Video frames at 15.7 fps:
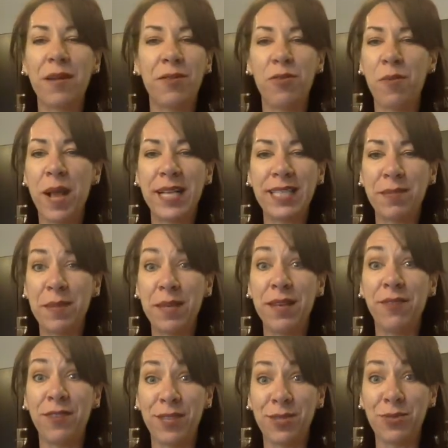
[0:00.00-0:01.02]
Reminds me
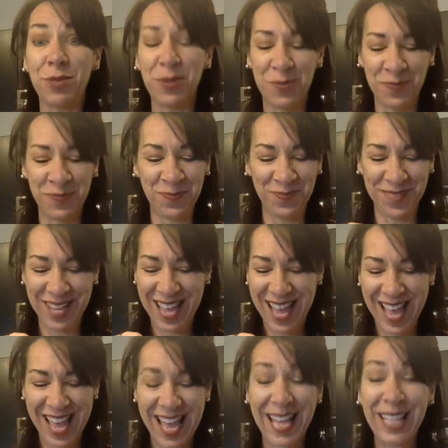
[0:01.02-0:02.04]
of Israel.
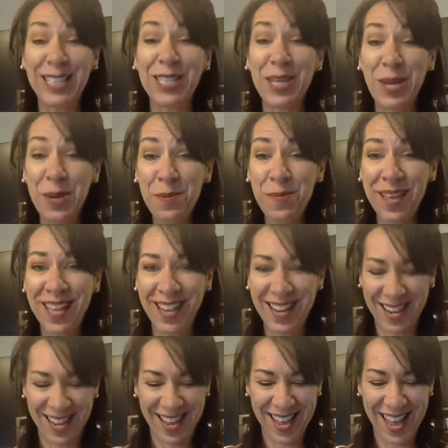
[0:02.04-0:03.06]
It's
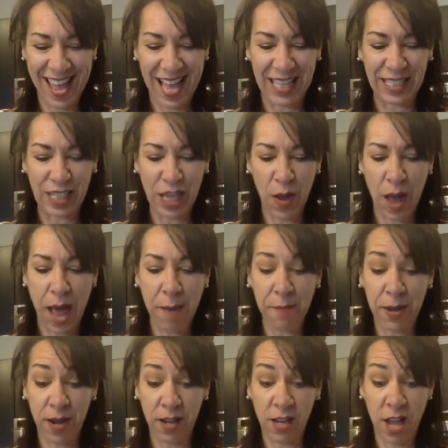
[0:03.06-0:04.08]
cumin. And so I
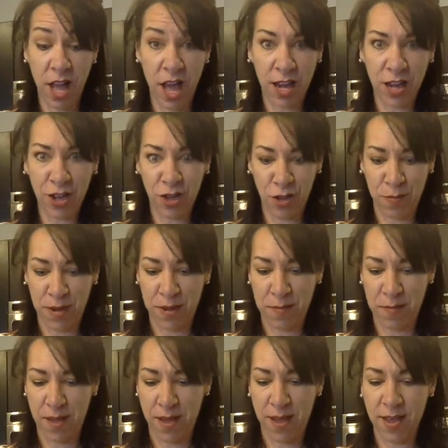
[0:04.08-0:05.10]
put a lot of cumin
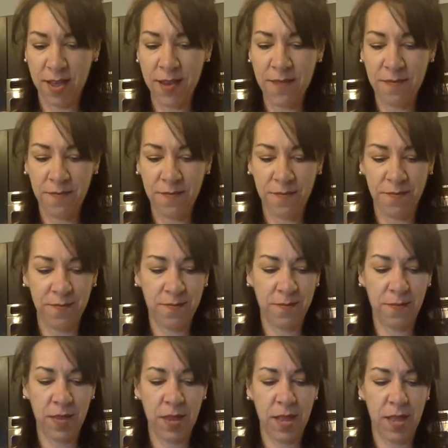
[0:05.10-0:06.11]
in mine.
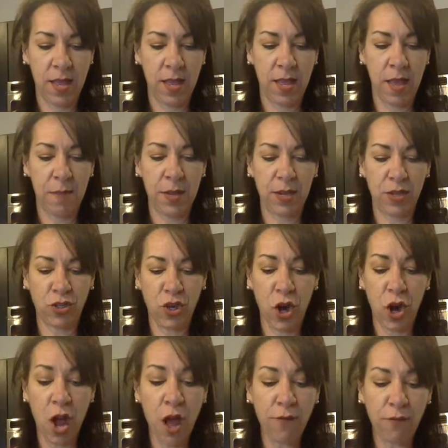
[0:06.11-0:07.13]
I'm going to
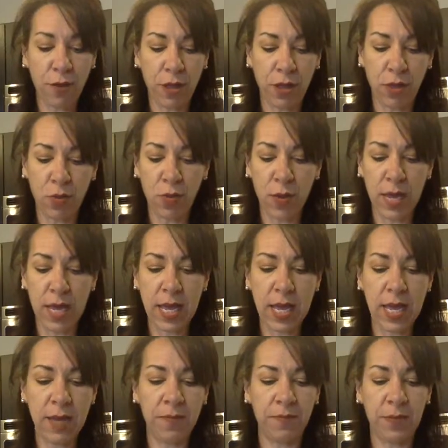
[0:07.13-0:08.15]
start off with
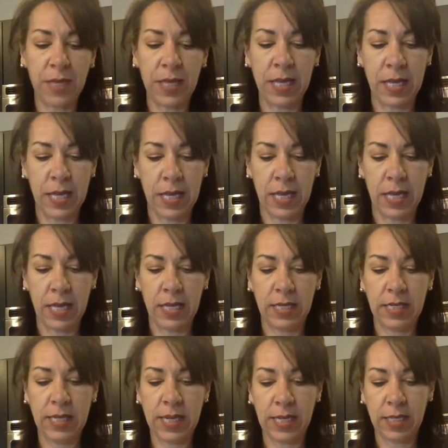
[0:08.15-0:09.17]
3
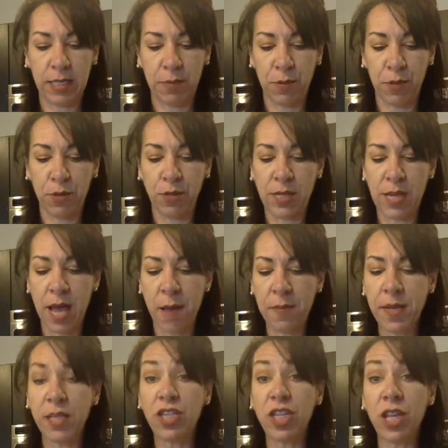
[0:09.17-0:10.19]
teaspoons. Now I'm
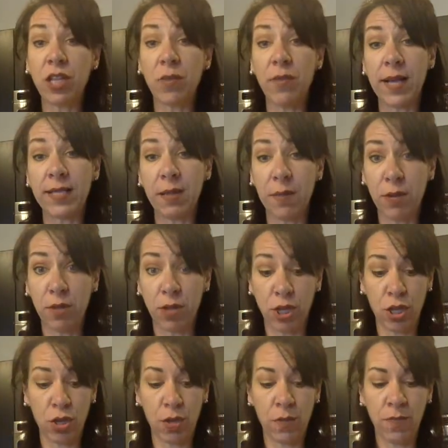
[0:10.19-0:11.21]
going to share the recipe with
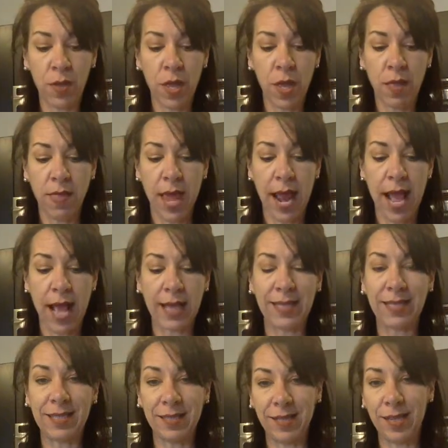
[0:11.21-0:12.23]
you that
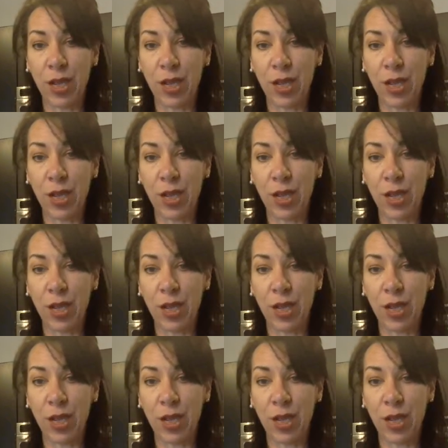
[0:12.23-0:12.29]
has,